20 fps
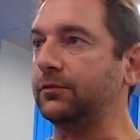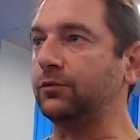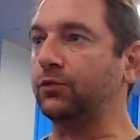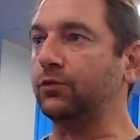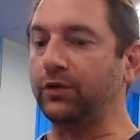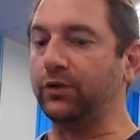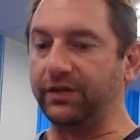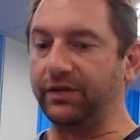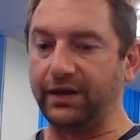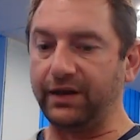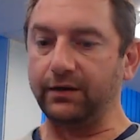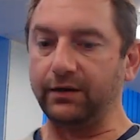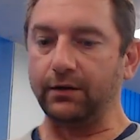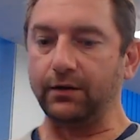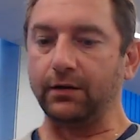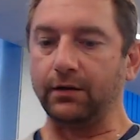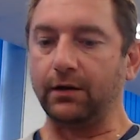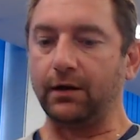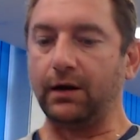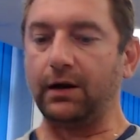
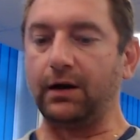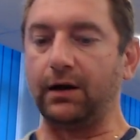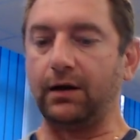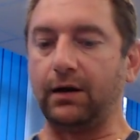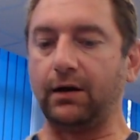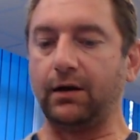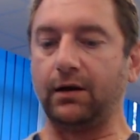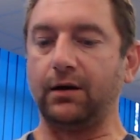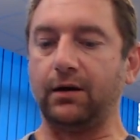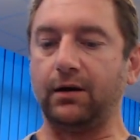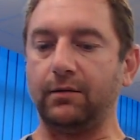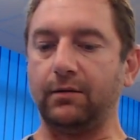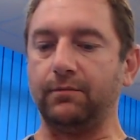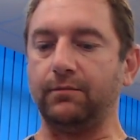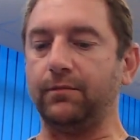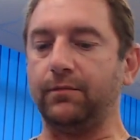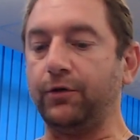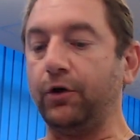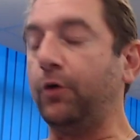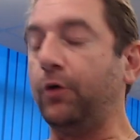within
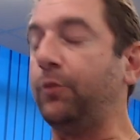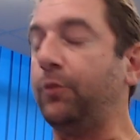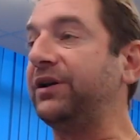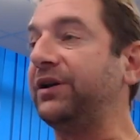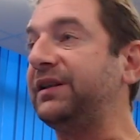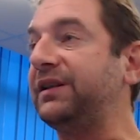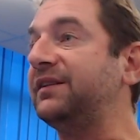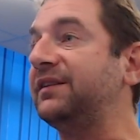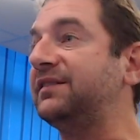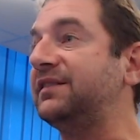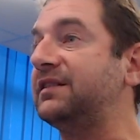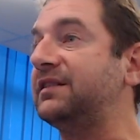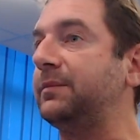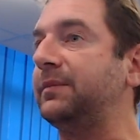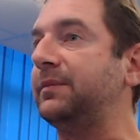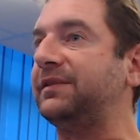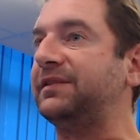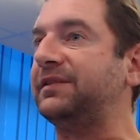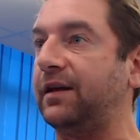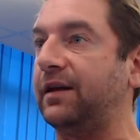the operating
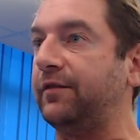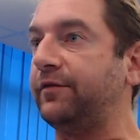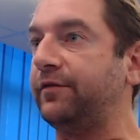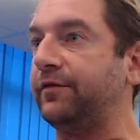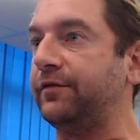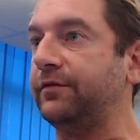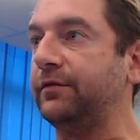system itself.